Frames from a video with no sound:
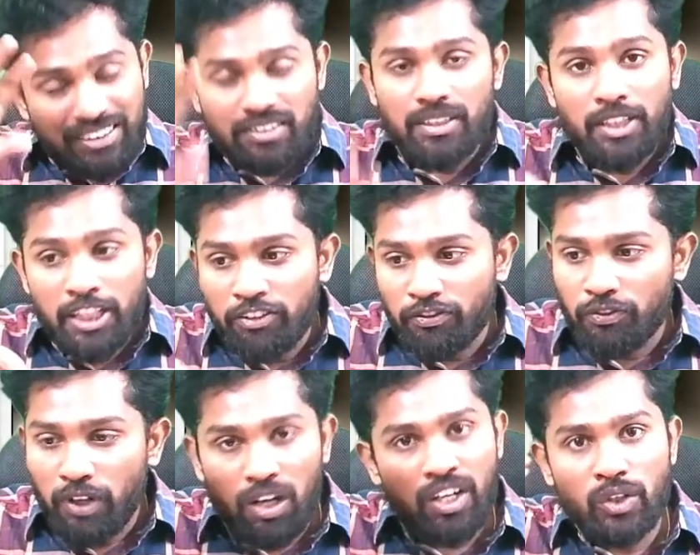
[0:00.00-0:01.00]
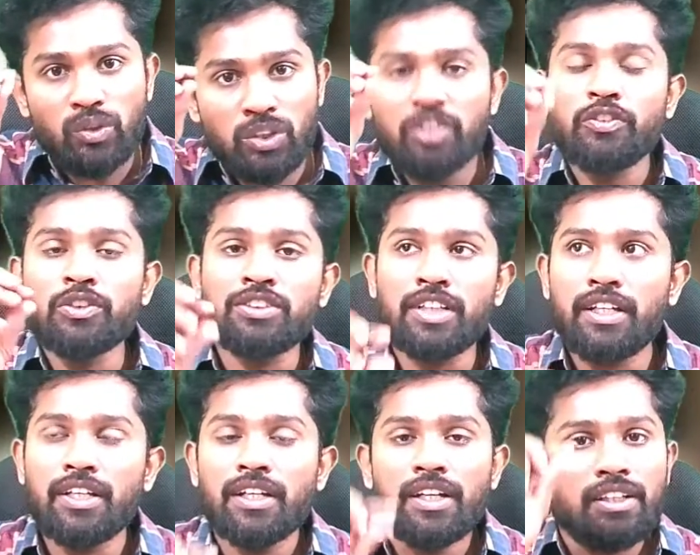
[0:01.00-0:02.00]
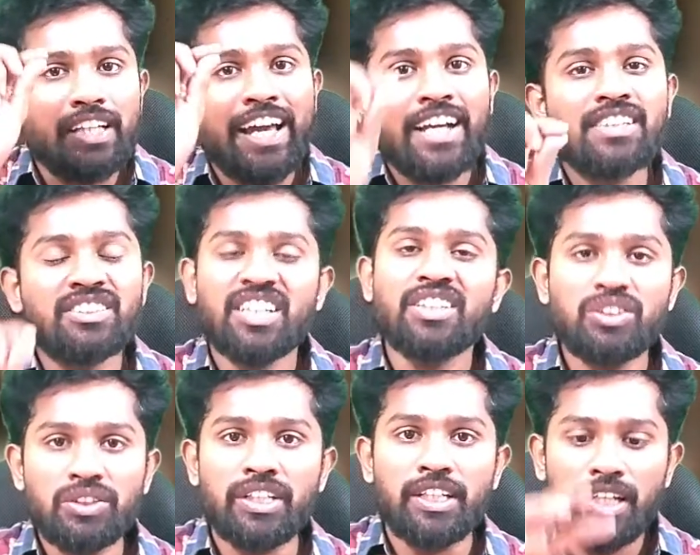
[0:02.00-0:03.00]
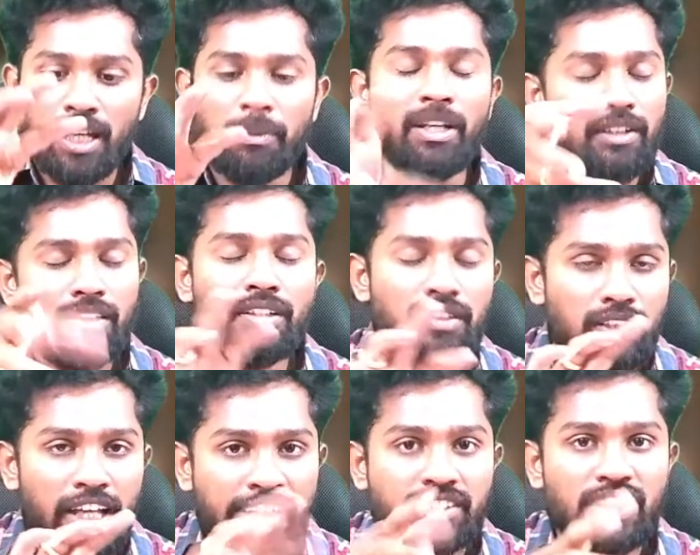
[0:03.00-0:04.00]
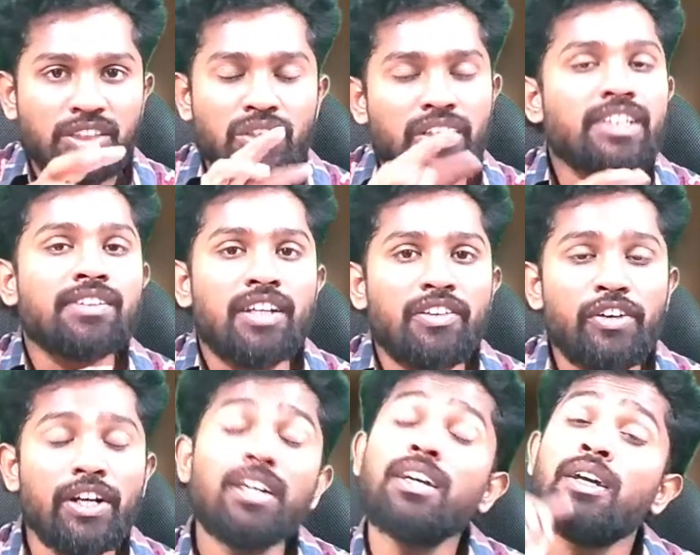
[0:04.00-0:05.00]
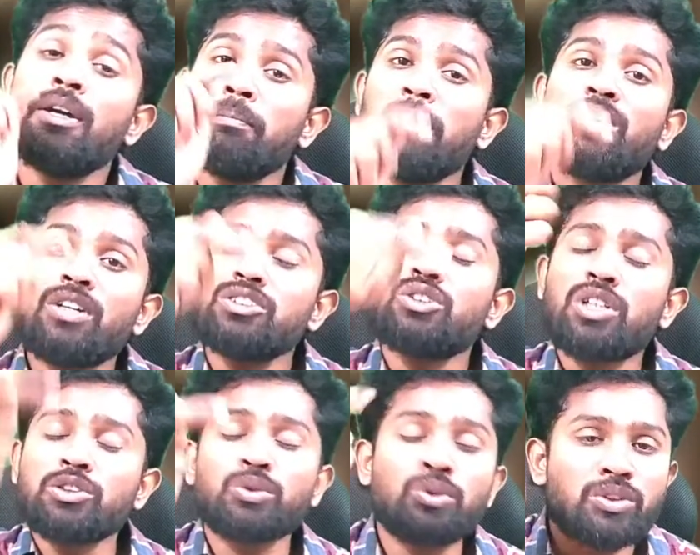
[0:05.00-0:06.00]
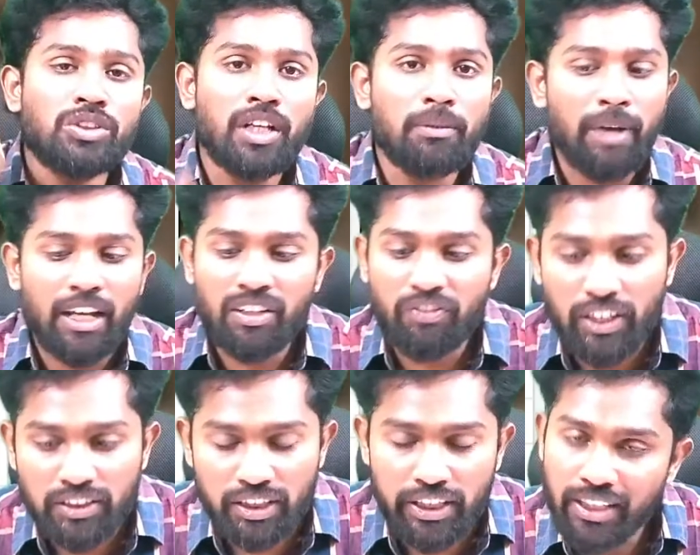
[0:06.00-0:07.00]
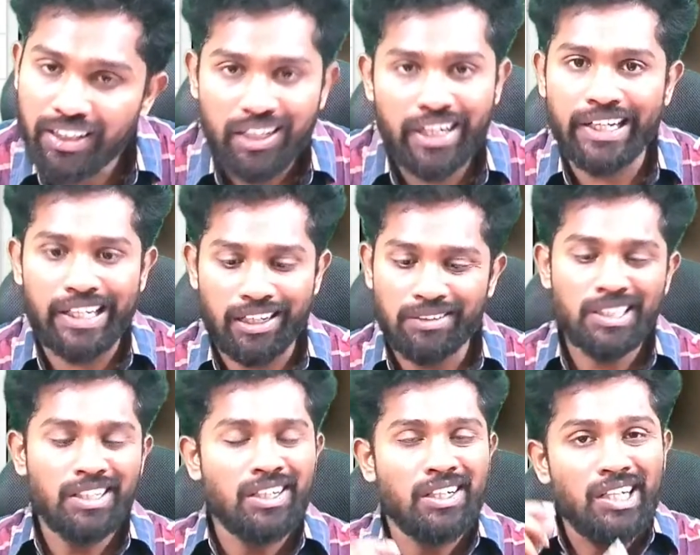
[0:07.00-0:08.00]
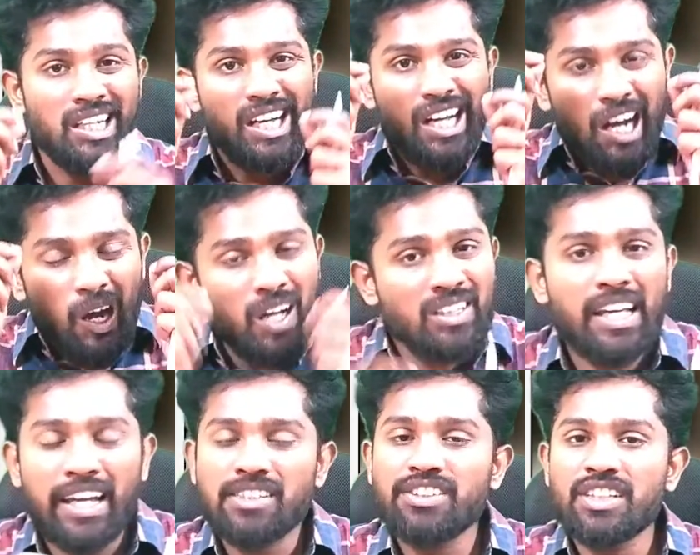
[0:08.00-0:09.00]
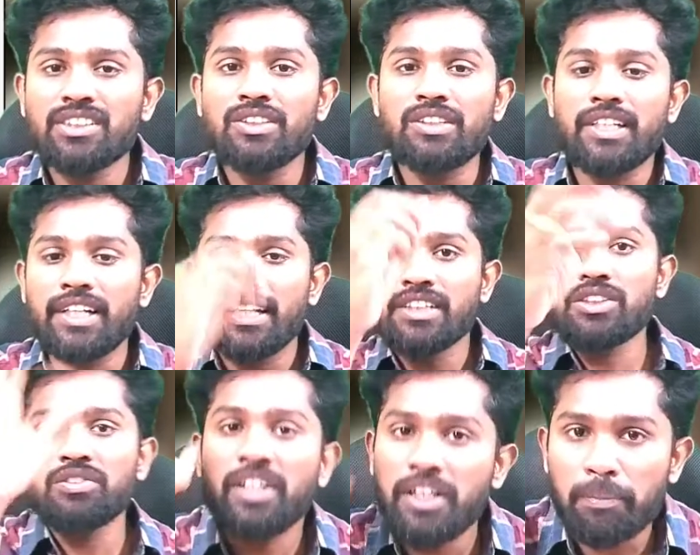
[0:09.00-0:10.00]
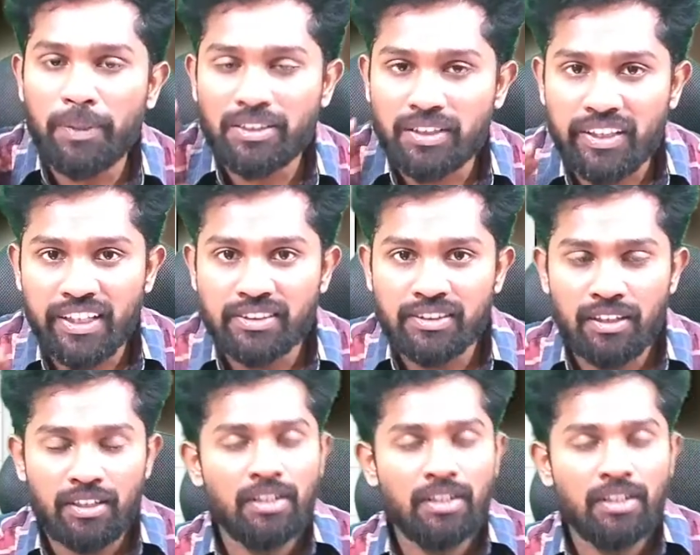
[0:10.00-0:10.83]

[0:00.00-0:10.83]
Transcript: if on a good, if you see the excise duty, I mean excise duty is levied because those goods are manufactured in India. The excise duty rate is 20%, sir.